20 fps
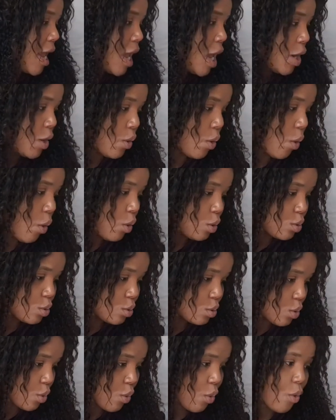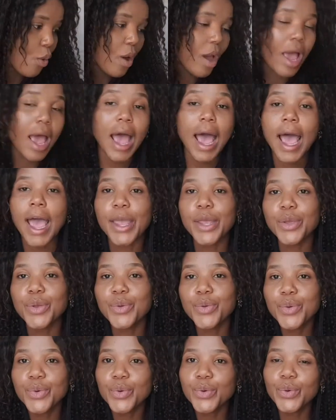And also I
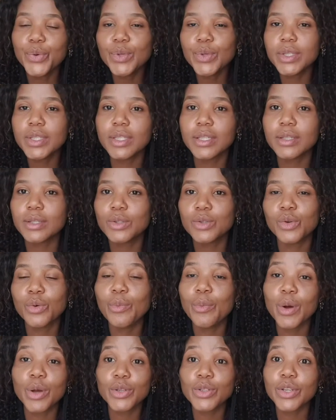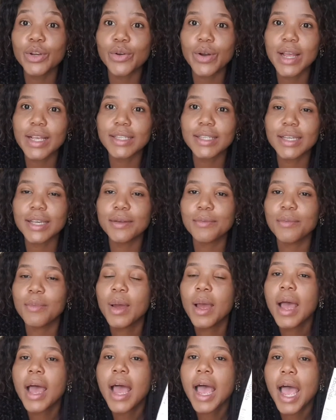use, to moisturize
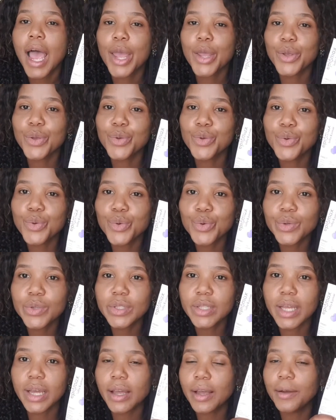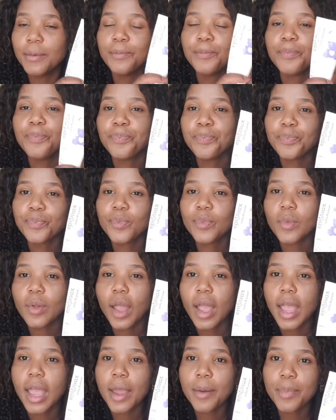him, I use the
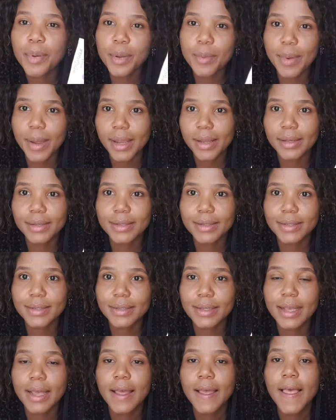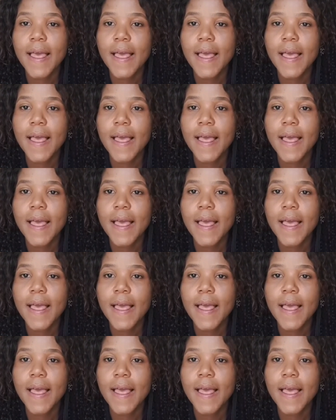Epimax